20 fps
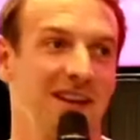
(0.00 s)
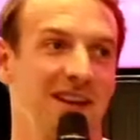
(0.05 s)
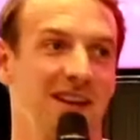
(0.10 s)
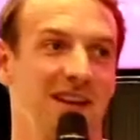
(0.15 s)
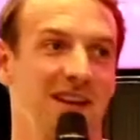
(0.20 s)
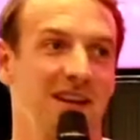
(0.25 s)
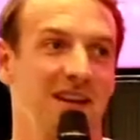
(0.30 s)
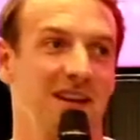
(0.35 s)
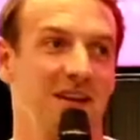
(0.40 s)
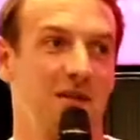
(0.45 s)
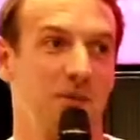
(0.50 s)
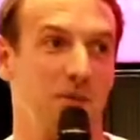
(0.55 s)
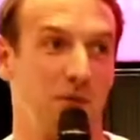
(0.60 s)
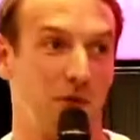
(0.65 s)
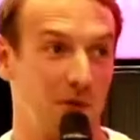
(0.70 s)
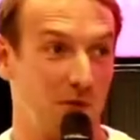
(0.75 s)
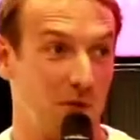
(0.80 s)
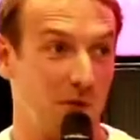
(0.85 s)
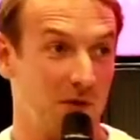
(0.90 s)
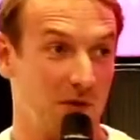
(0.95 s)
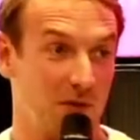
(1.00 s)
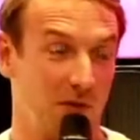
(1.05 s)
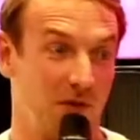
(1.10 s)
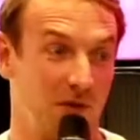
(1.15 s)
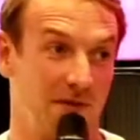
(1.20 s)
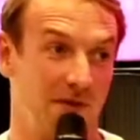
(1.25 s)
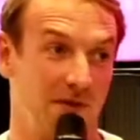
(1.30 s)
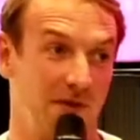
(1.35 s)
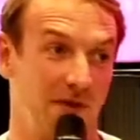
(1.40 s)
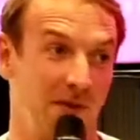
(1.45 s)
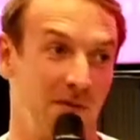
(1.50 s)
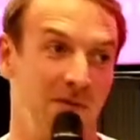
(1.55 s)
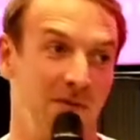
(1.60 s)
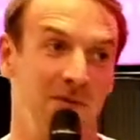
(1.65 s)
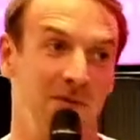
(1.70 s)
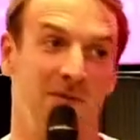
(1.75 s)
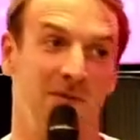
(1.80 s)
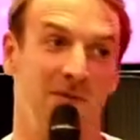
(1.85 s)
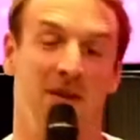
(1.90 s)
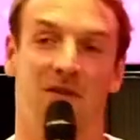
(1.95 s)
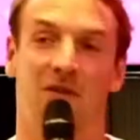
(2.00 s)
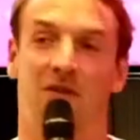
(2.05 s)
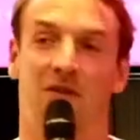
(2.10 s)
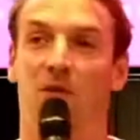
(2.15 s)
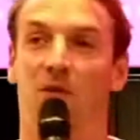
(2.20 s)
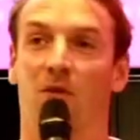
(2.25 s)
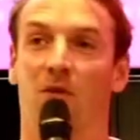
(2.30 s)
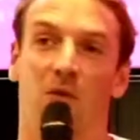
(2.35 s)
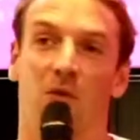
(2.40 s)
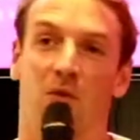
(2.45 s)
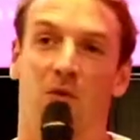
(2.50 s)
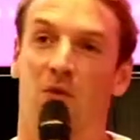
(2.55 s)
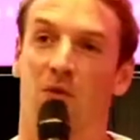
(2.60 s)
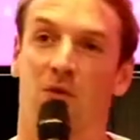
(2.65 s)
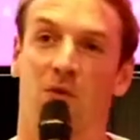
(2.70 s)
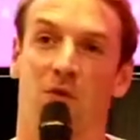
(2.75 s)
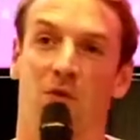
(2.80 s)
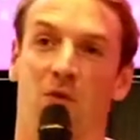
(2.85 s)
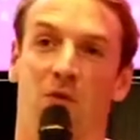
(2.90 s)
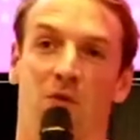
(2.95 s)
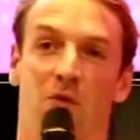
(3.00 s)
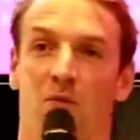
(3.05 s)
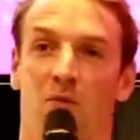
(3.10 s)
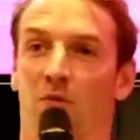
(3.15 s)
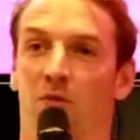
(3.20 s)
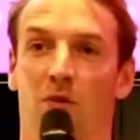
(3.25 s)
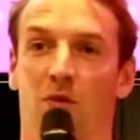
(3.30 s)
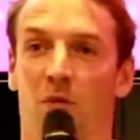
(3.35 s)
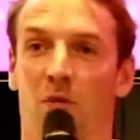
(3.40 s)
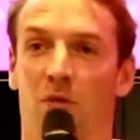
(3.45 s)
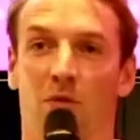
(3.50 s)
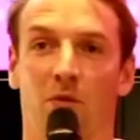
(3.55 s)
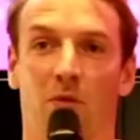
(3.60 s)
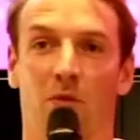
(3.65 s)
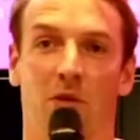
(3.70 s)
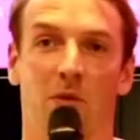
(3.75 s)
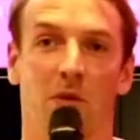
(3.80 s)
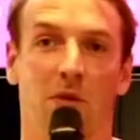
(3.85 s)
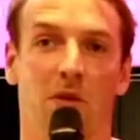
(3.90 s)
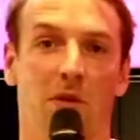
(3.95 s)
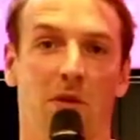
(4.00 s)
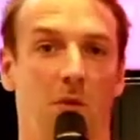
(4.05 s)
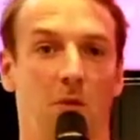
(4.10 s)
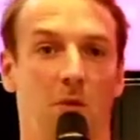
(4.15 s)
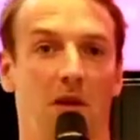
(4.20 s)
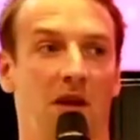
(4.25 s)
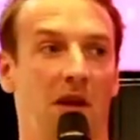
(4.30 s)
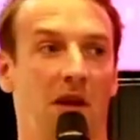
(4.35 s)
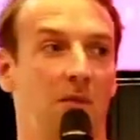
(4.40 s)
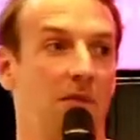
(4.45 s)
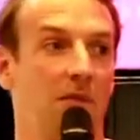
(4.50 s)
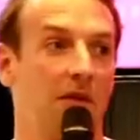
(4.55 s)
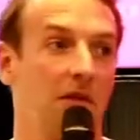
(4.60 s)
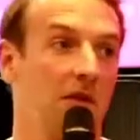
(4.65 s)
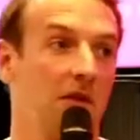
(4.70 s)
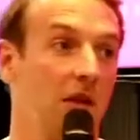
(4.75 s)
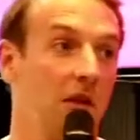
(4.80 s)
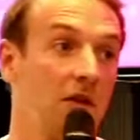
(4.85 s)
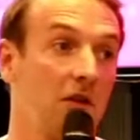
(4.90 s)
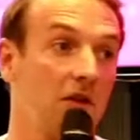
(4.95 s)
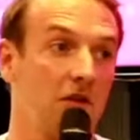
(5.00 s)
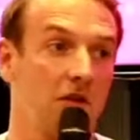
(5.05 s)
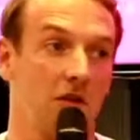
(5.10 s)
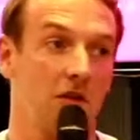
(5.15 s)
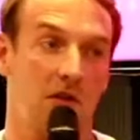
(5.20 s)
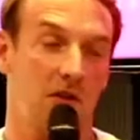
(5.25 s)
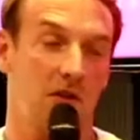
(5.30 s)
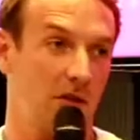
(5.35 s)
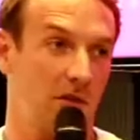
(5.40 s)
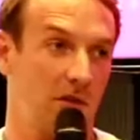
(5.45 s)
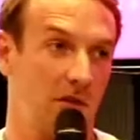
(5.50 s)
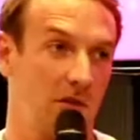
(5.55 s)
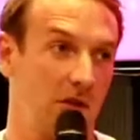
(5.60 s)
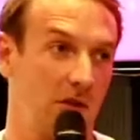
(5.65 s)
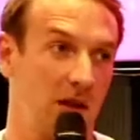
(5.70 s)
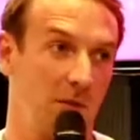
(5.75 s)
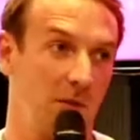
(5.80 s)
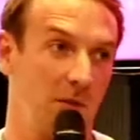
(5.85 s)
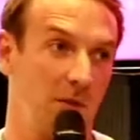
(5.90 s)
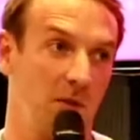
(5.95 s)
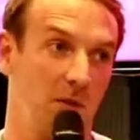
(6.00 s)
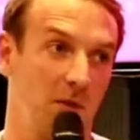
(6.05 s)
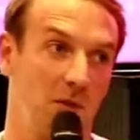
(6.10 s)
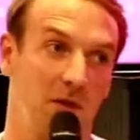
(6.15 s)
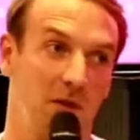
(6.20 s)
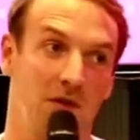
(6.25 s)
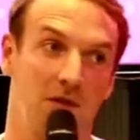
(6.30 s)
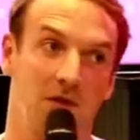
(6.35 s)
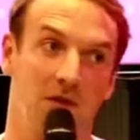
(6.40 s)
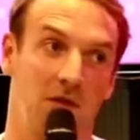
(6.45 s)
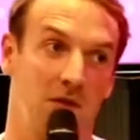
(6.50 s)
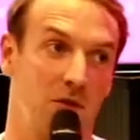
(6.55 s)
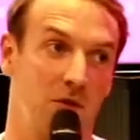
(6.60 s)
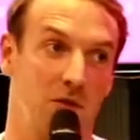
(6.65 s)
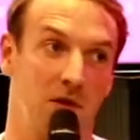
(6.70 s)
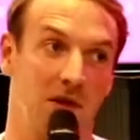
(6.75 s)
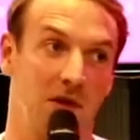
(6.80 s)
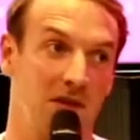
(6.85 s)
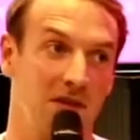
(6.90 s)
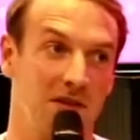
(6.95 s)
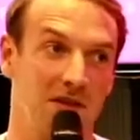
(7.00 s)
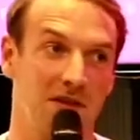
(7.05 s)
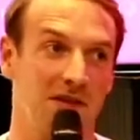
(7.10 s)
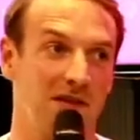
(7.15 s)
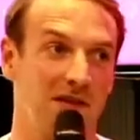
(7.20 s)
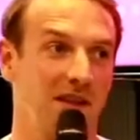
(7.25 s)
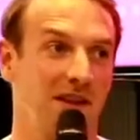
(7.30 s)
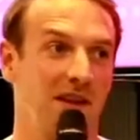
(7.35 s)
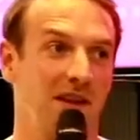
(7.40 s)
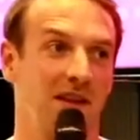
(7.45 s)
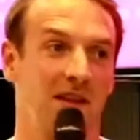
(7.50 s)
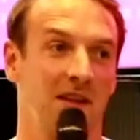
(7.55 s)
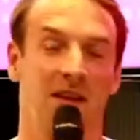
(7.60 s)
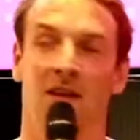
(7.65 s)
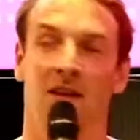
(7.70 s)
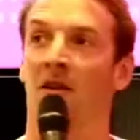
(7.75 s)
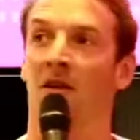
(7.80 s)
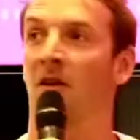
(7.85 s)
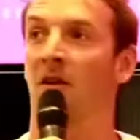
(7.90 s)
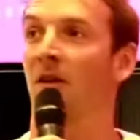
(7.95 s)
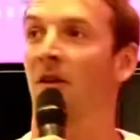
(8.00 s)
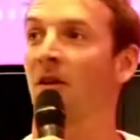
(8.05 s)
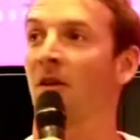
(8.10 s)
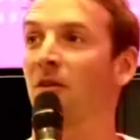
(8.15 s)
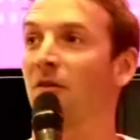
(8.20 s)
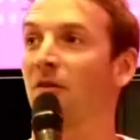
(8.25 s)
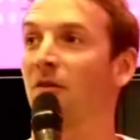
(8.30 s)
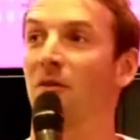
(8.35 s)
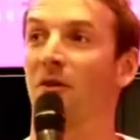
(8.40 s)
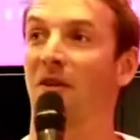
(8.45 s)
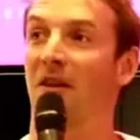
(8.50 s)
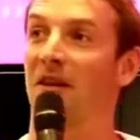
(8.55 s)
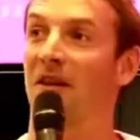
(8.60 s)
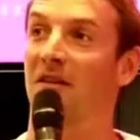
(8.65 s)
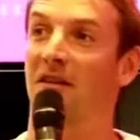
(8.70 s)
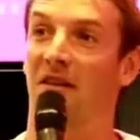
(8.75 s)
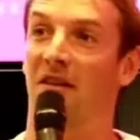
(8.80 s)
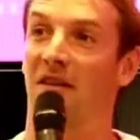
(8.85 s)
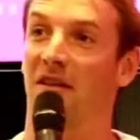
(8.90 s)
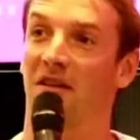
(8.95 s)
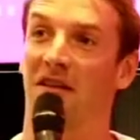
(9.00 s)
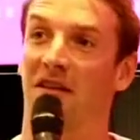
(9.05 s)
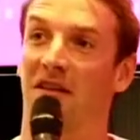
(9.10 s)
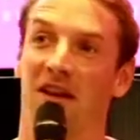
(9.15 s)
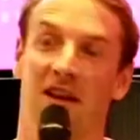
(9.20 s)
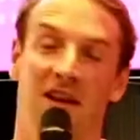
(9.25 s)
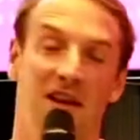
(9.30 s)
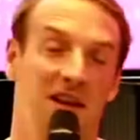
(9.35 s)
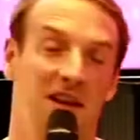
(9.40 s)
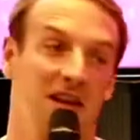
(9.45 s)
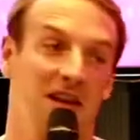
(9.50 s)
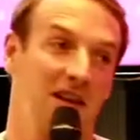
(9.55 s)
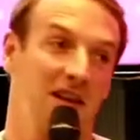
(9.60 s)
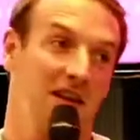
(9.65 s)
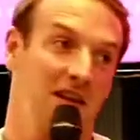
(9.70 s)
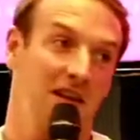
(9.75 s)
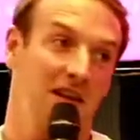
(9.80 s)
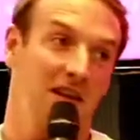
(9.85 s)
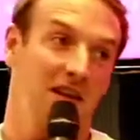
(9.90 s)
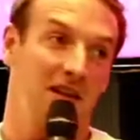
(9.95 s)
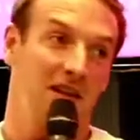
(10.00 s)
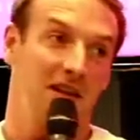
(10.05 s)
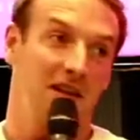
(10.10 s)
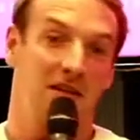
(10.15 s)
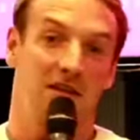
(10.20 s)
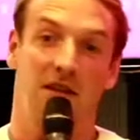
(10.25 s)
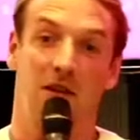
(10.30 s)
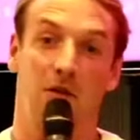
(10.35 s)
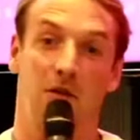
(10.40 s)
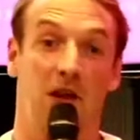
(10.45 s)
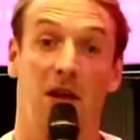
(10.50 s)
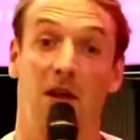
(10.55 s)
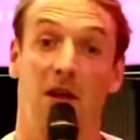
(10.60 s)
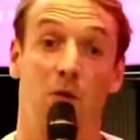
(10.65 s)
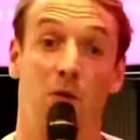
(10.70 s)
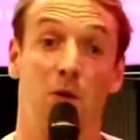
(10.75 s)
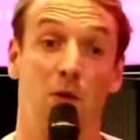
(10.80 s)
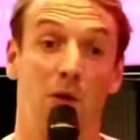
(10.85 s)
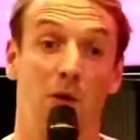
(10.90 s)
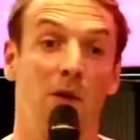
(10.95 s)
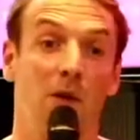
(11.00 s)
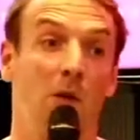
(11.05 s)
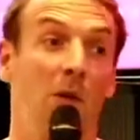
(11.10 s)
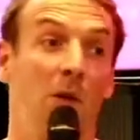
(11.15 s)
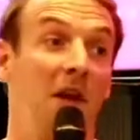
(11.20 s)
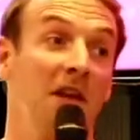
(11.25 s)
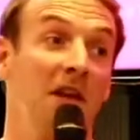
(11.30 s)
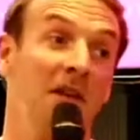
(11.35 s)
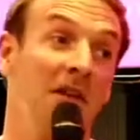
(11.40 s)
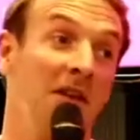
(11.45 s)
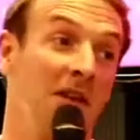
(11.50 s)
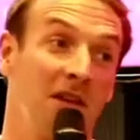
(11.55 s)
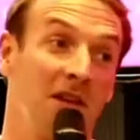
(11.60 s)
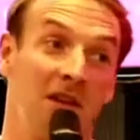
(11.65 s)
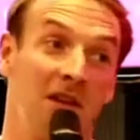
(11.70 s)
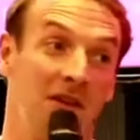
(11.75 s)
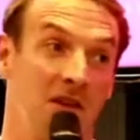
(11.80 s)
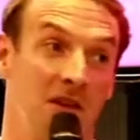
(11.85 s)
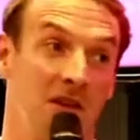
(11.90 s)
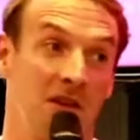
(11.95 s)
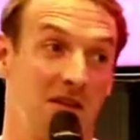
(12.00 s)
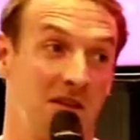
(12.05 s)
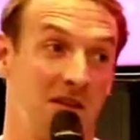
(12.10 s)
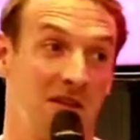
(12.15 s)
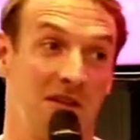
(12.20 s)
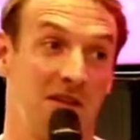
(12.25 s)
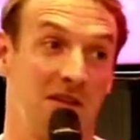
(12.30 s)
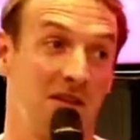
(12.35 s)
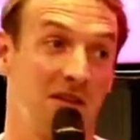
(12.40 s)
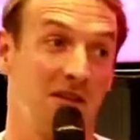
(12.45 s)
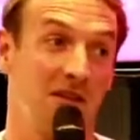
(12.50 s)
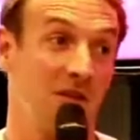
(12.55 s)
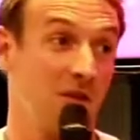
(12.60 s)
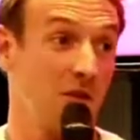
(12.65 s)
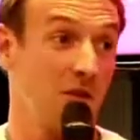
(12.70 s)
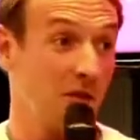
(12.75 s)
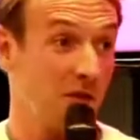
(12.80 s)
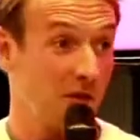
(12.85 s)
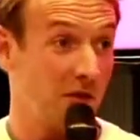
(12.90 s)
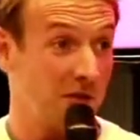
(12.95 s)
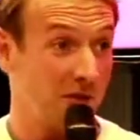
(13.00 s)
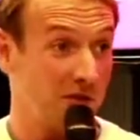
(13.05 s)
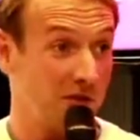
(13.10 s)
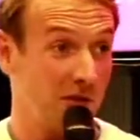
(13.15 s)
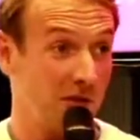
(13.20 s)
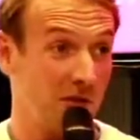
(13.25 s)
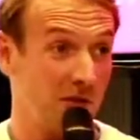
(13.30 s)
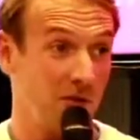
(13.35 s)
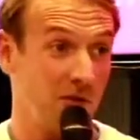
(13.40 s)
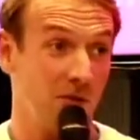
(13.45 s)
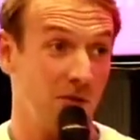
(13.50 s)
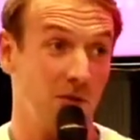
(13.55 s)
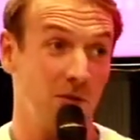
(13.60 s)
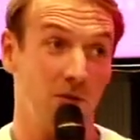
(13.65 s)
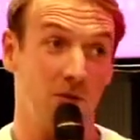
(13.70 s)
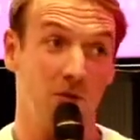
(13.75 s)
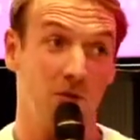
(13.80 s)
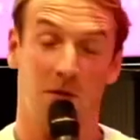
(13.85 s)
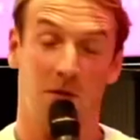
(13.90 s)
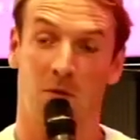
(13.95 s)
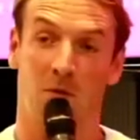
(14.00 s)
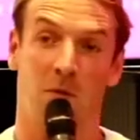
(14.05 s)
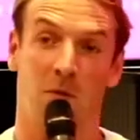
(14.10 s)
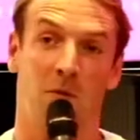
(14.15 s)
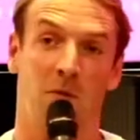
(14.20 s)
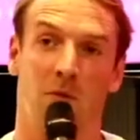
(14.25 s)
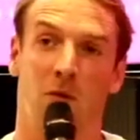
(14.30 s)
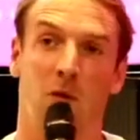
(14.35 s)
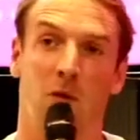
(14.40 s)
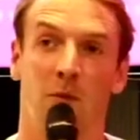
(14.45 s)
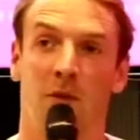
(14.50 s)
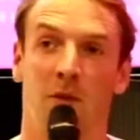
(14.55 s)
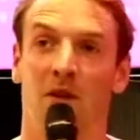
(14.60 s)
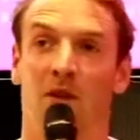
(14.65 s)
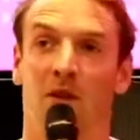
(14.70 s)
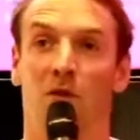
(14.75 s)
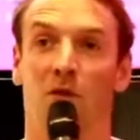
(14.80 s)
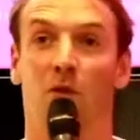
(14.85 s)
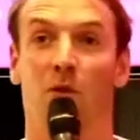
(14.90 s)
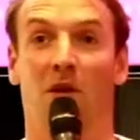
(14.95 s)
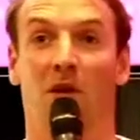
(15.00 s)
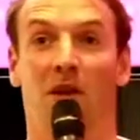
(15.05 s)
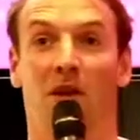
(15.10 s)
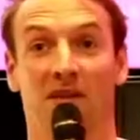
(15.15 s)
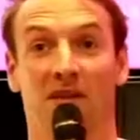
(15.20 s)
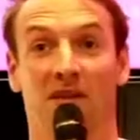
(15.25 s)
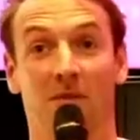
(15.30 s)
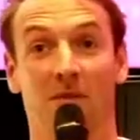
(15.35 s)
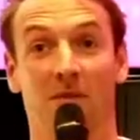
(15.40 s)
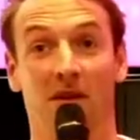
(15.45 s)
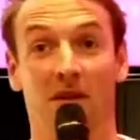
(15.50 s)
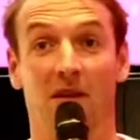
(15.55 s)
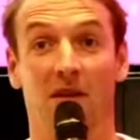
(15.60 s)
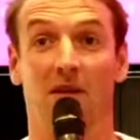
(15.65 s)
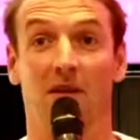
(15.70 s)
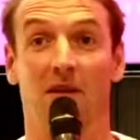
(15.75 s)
Sprint was one of them. And so, you know, we kept in touch like maybe once or twice. And then suddenly they said, okay, we really want in, and this is the new offer for you. I'm hoping that you will accept it.